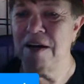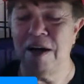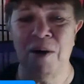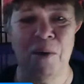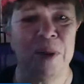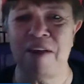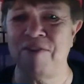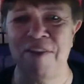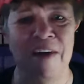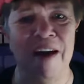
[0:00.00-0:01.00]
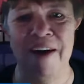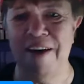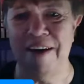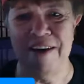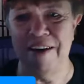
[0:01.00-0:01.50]
Oh, that's a lie.
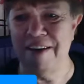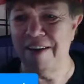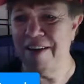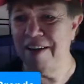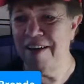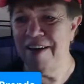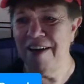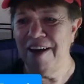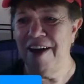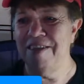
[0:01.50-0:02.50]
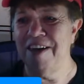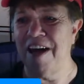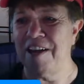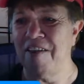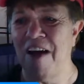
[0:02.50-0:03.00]
And the
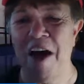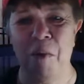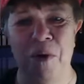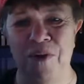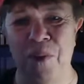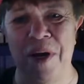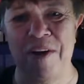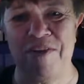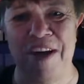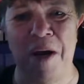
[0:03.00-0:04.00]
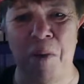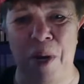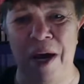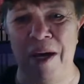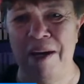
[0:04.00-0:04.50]
other lie was when I said I
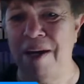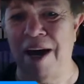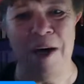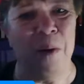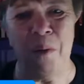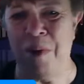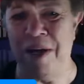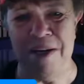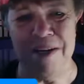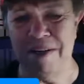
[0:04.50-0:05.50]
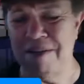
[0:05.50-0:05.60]
ran. I don't run.